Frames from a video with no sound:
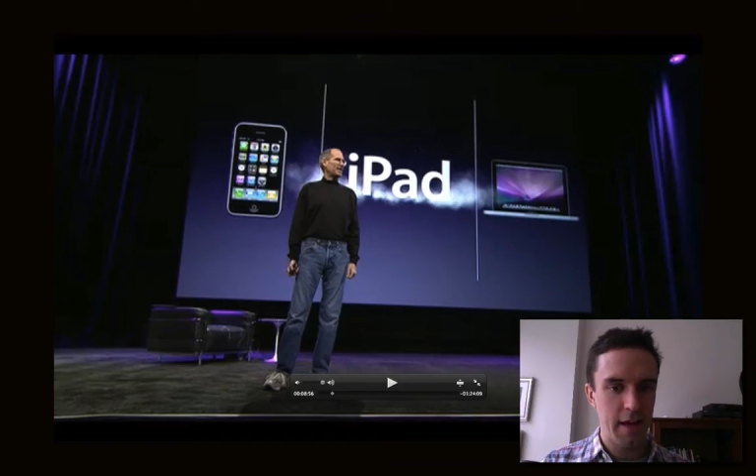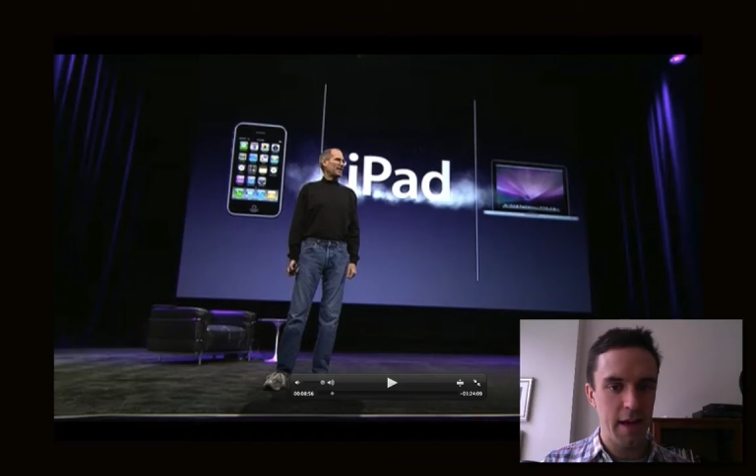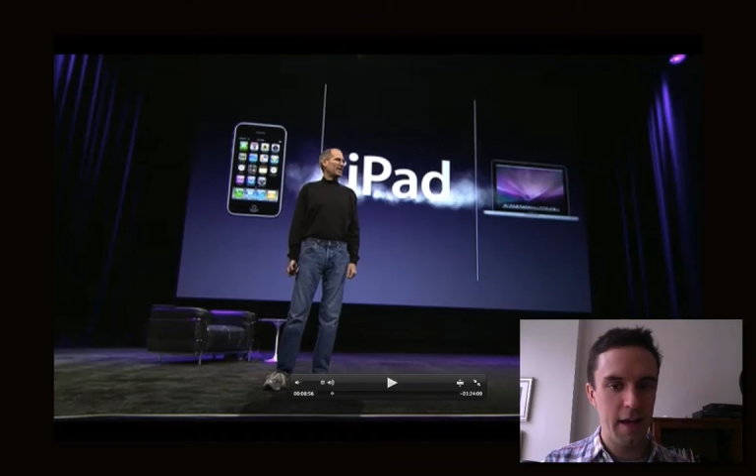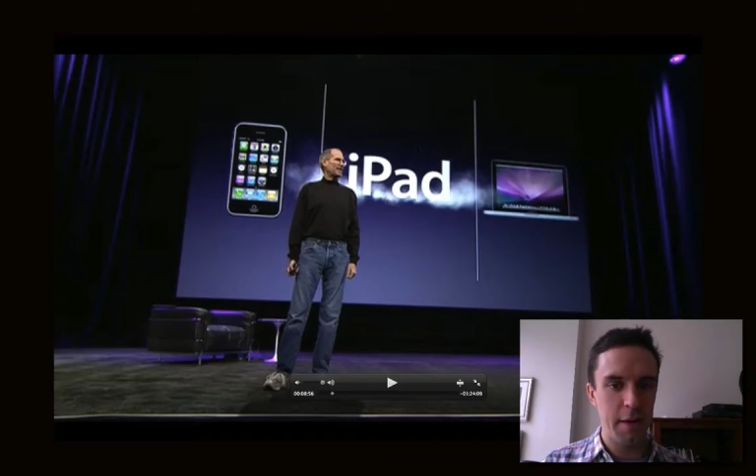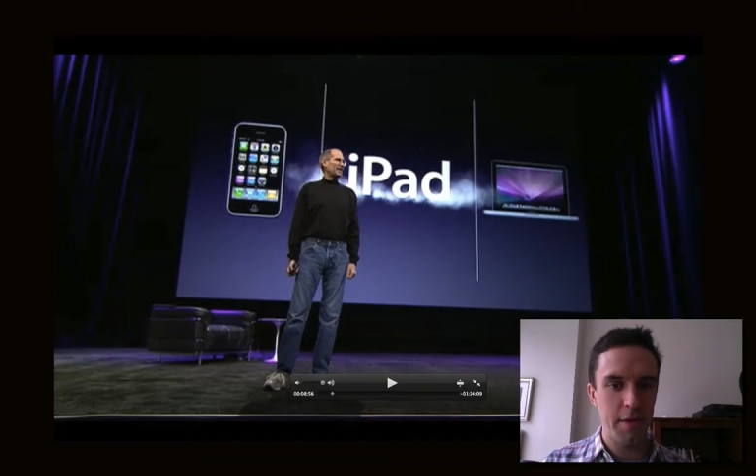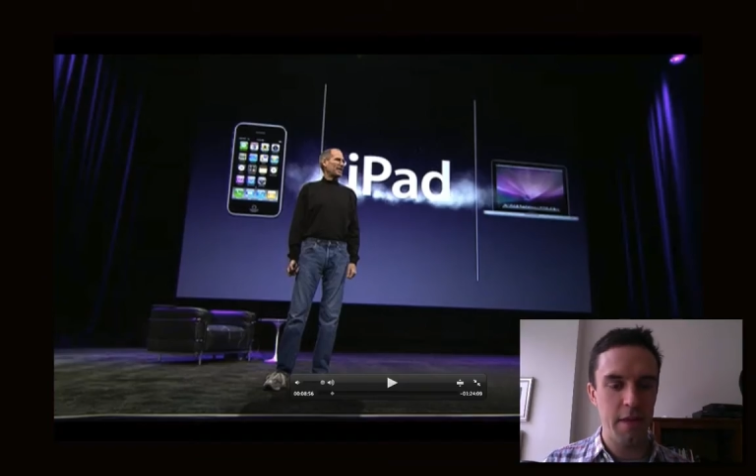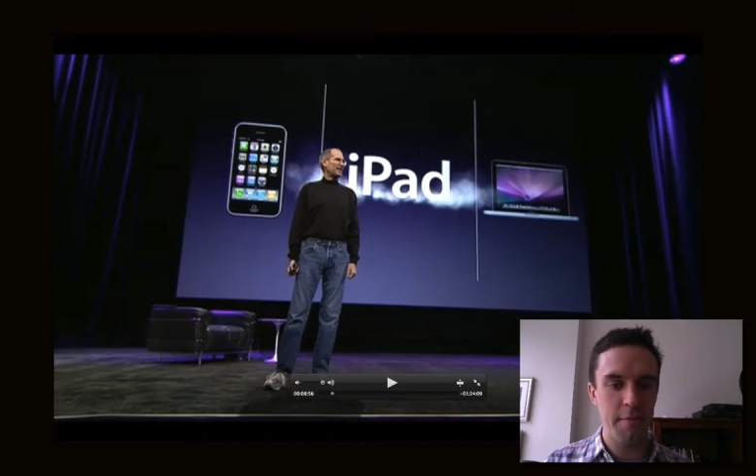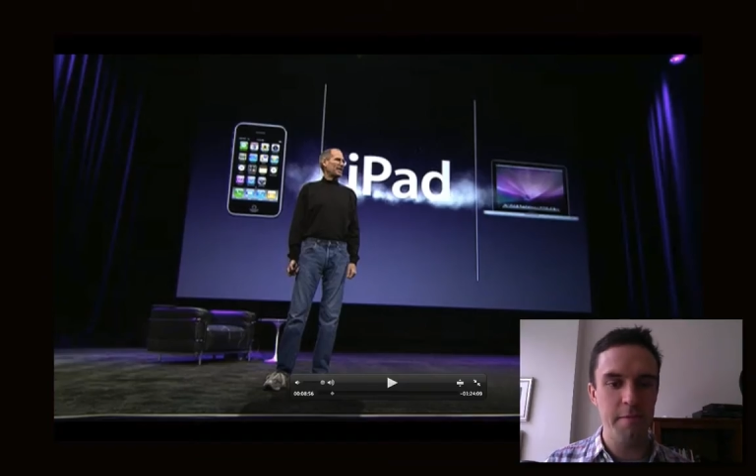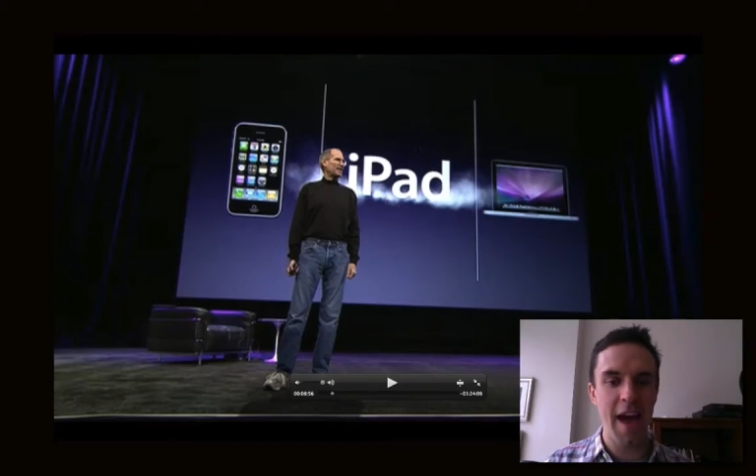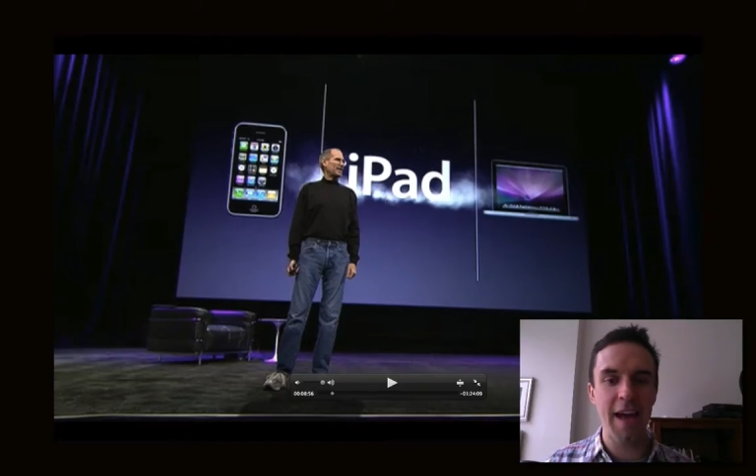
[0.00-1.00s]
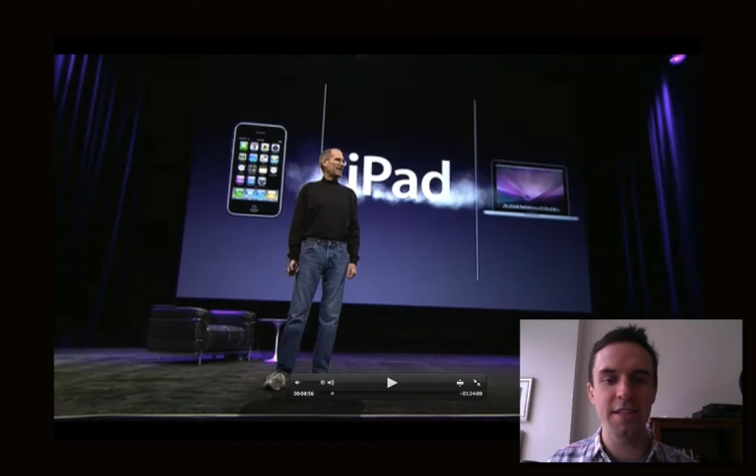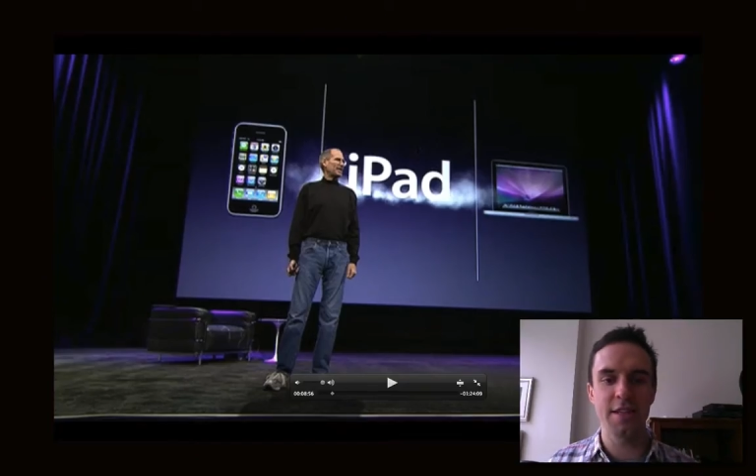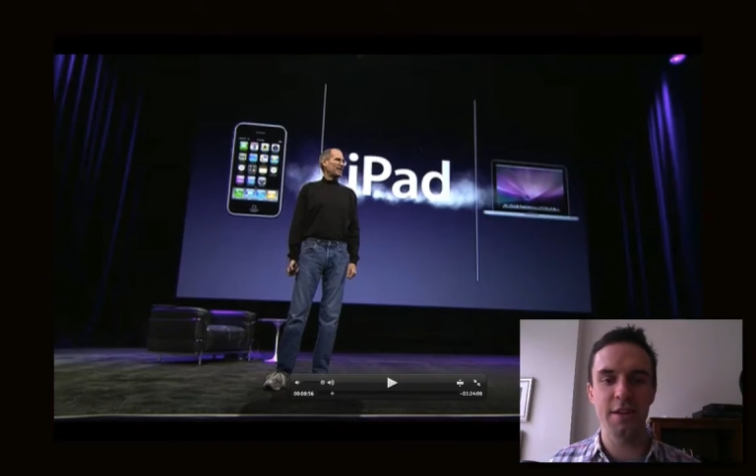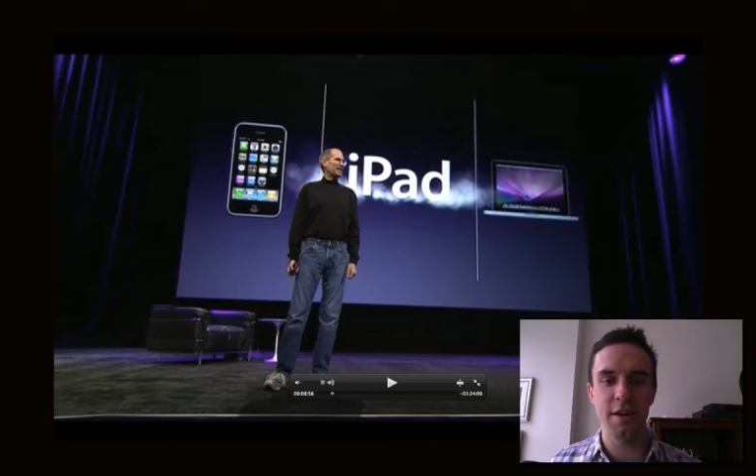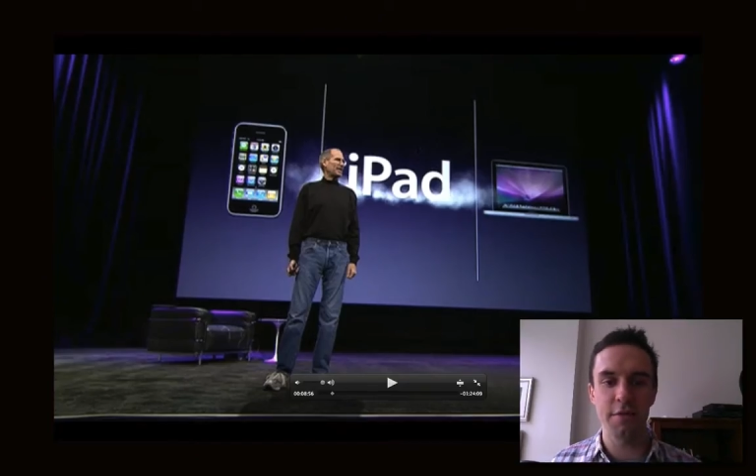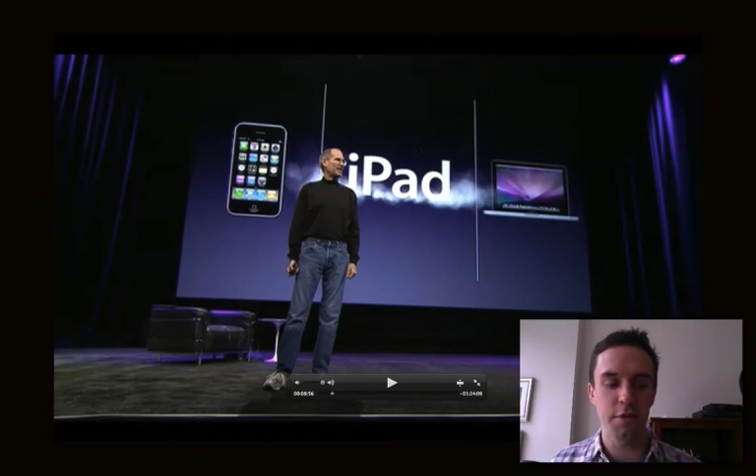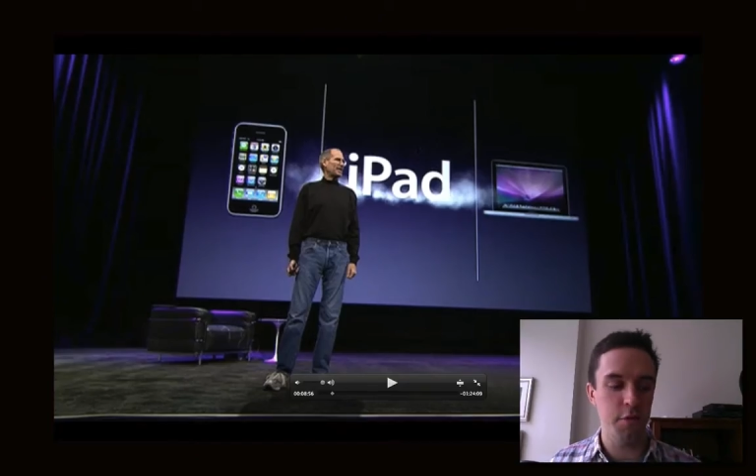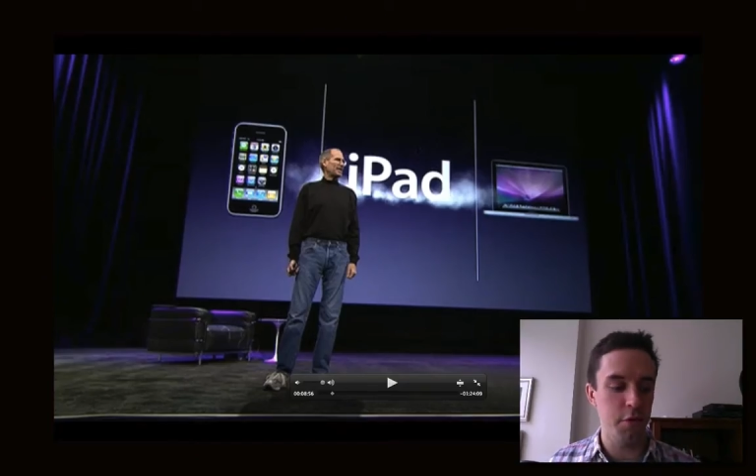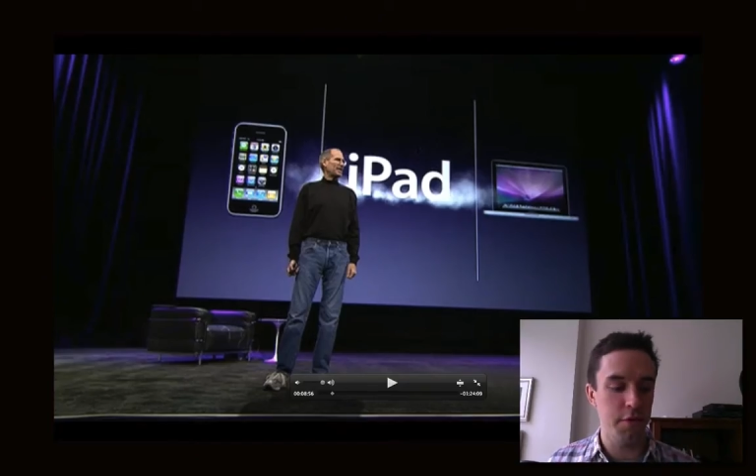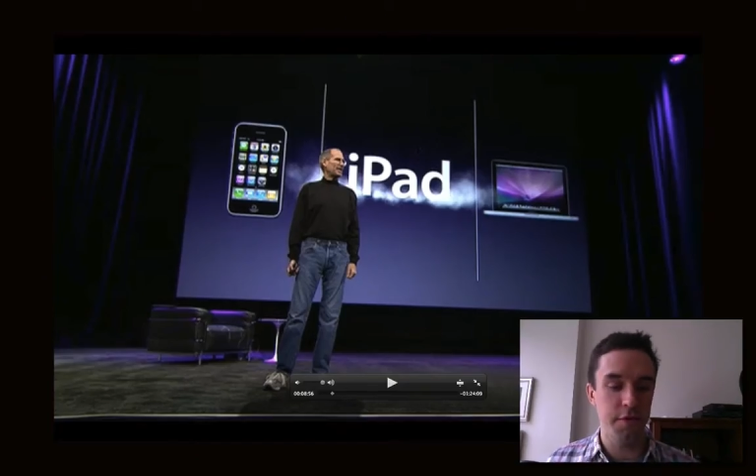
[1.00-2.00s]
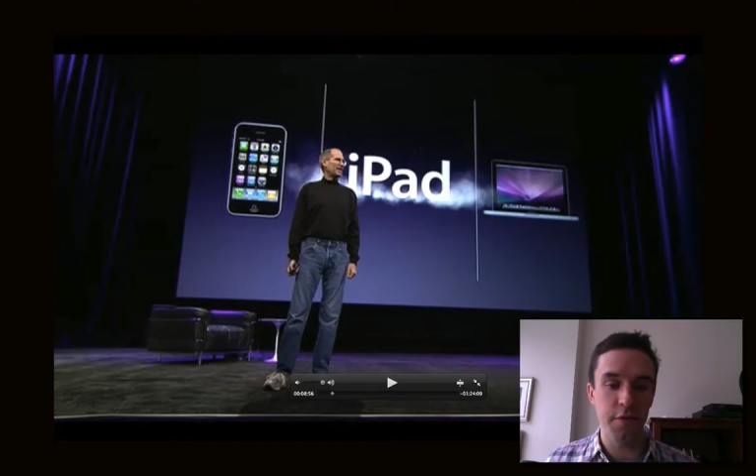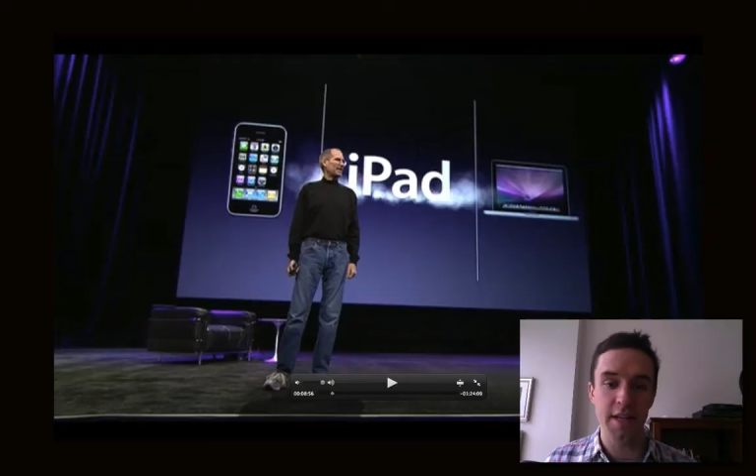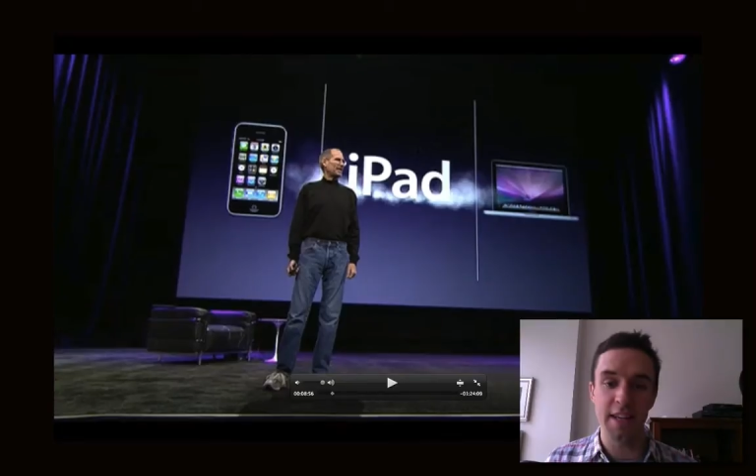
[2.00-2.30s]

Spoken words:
The master of the rule of threes,